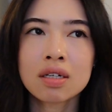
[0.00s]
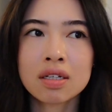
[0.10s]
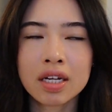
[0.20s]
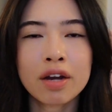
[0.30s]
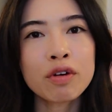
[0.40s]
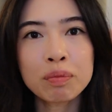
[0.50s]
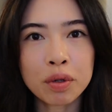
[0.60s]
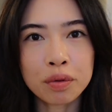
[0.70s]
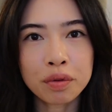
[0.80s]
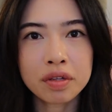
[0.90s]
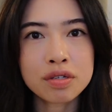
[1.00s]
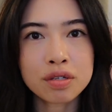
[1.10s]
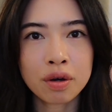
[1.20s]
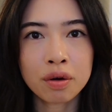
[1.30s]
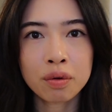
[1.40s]
Like, I read both.
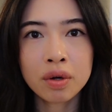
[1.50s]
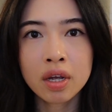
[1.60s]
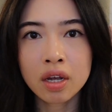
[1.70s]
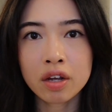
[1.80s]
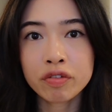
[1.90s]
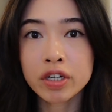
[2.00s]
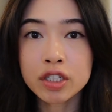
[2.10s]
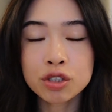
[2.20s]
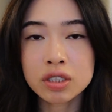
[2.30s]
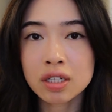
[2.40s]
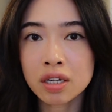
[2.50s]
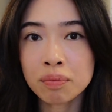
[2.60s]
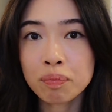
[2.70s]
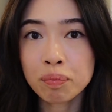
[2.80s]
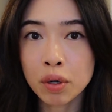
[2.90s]
So if you're interested
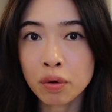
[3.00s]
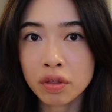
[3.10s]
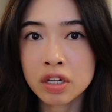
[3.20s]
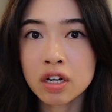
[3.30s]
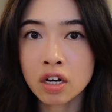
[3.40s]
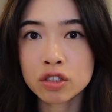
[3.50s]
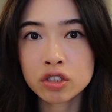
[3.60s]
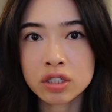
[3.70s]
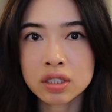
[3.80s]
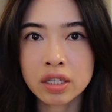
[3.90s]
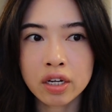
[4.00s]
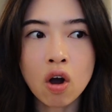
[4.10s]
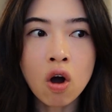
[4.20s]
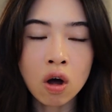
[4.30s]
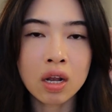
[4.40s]
in both and not just like
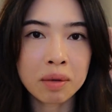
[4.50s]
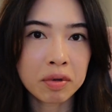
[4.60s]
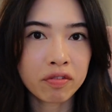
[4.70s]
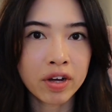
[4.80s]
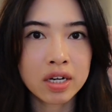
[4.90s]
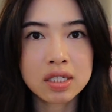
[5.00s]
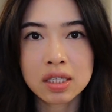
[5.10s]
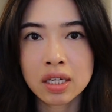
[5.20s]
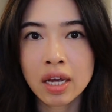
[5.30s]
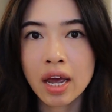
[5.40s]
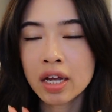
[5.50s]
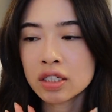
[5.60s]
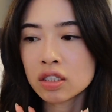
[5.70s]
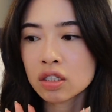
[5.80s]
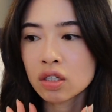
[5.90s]
all epic fantasy
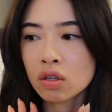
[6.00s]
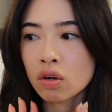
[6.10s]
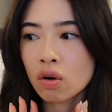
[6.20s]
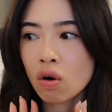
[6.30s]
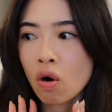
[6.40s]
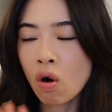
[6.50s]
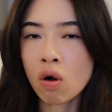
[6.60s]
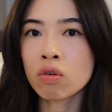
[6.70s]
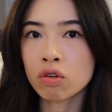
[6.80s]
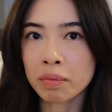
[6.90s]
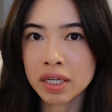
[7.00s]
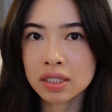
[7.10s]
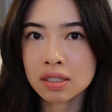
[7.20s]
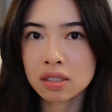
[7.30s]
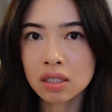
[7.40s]
and all
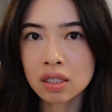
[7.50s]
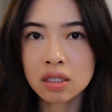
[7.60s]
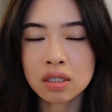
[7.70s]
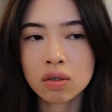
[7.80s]
romantasy,